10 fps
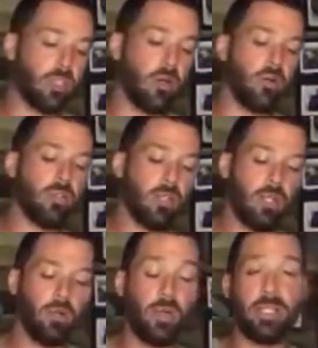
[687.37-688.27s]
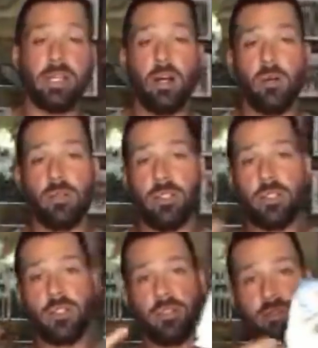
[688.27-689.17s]
So Willie Hose,
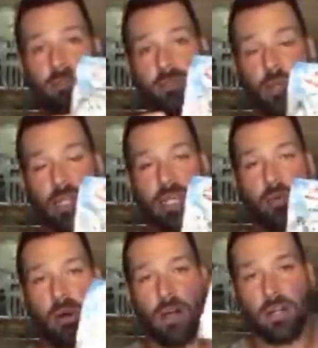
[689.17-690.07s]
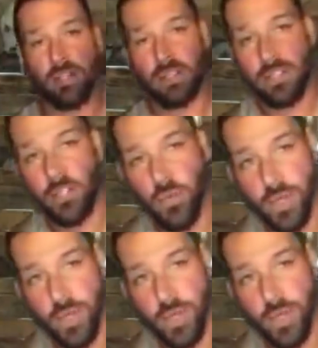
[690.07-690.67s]
Willie on the Water, you win